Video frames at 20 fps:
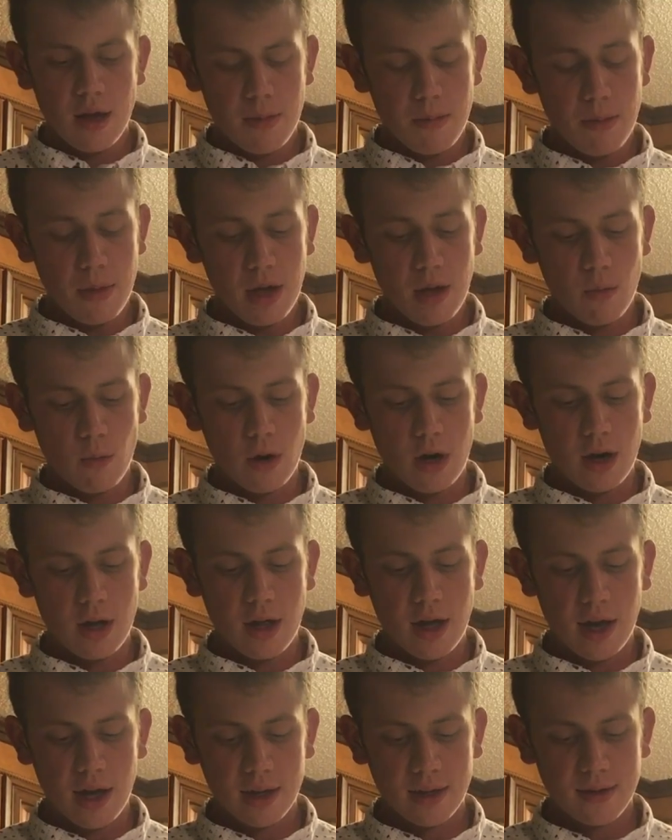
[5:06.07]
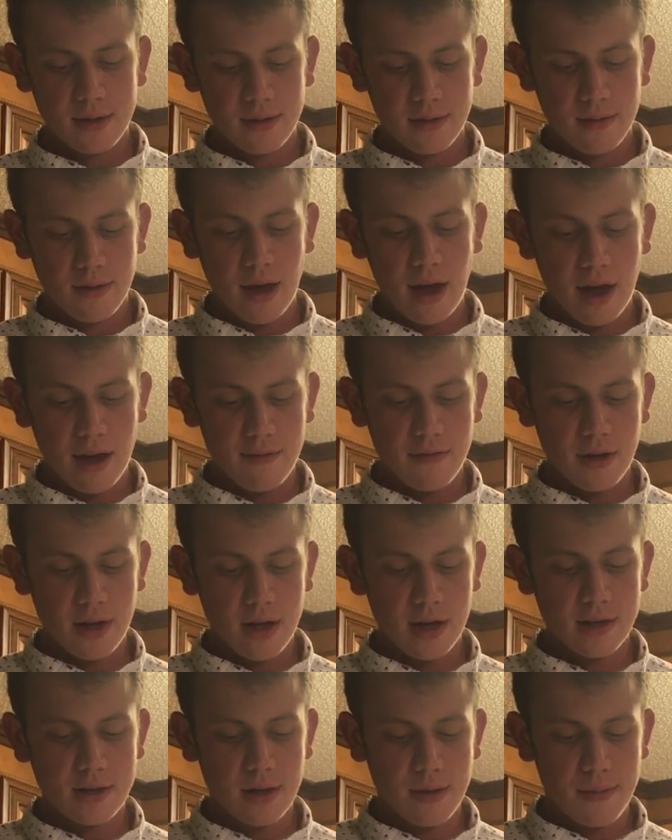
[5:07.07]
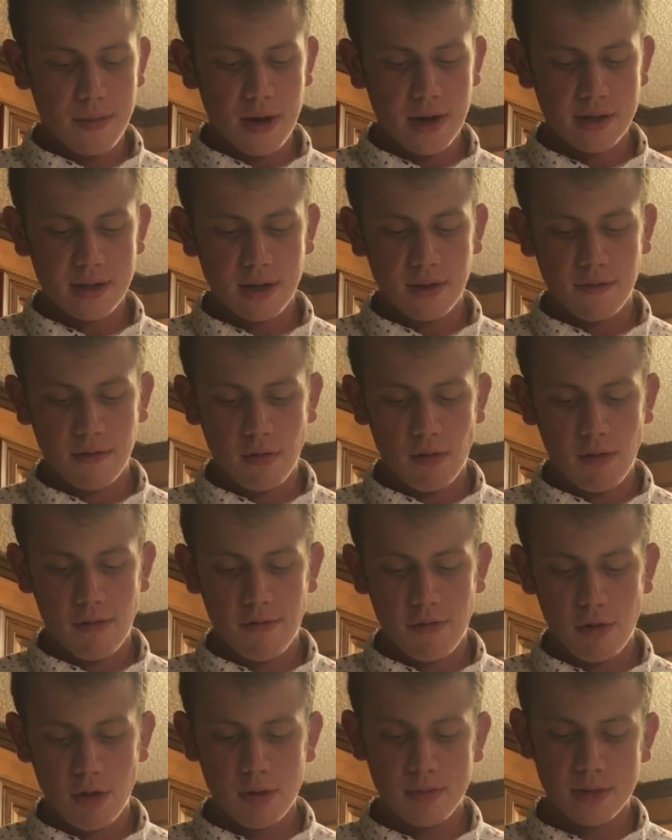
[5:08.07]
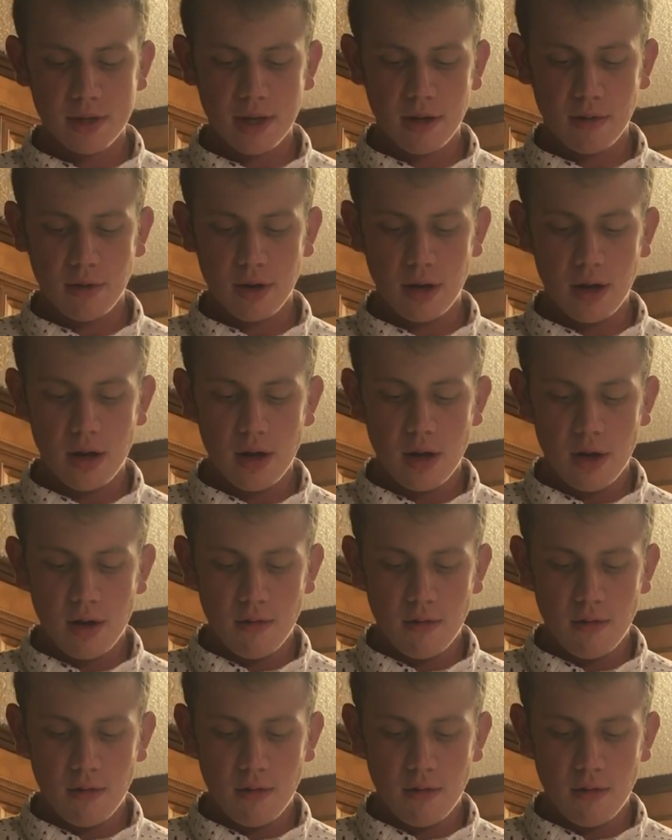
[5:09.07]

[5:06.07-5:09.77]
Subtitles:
Meanwhile, advocates are pressing for reforms that would